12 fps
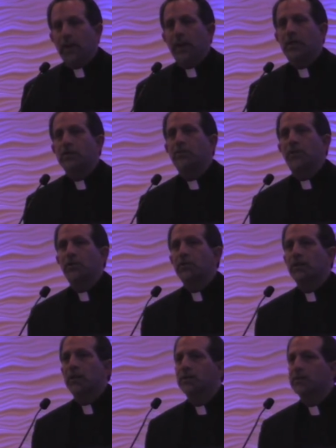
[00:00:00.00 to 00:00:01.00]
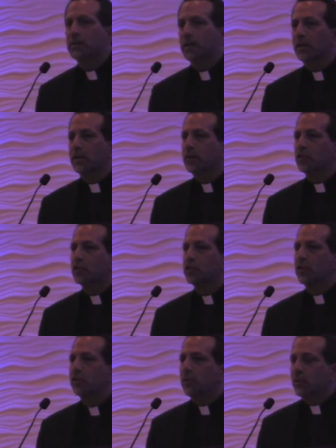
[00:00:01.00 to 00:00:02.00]
As Father Ted said, this
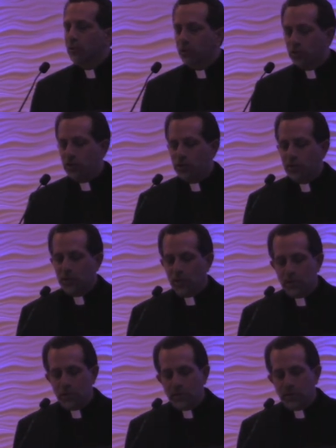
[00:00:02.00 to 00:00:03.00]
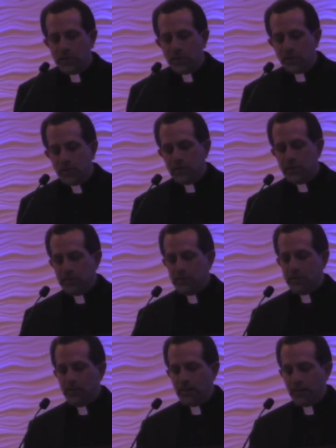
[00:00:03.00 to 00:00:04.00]
year the clergy, along with His
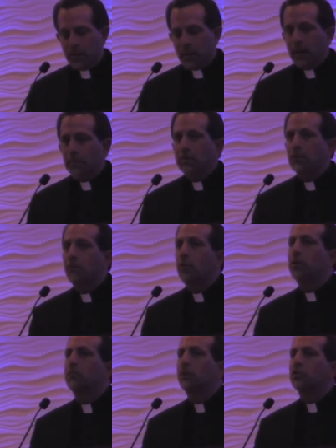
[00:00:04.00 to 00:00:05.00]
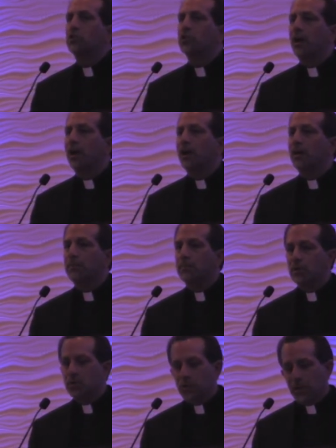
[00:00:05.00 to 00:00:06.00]
Eminence, have been devoting much
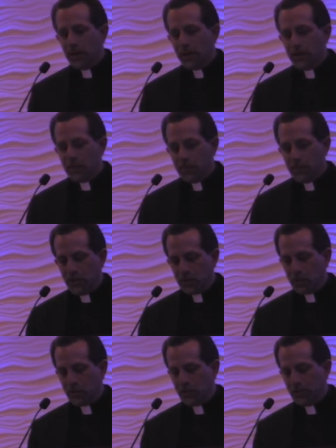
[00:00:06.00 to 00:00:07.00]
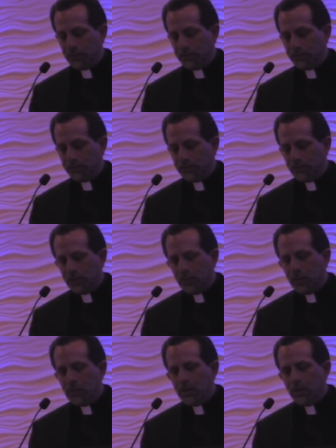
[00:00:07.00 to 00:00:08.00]
time to young adult ministry.
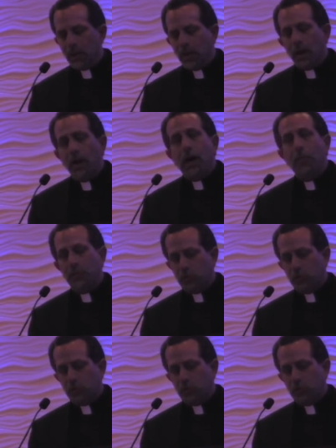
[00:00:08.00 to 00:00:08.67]
Our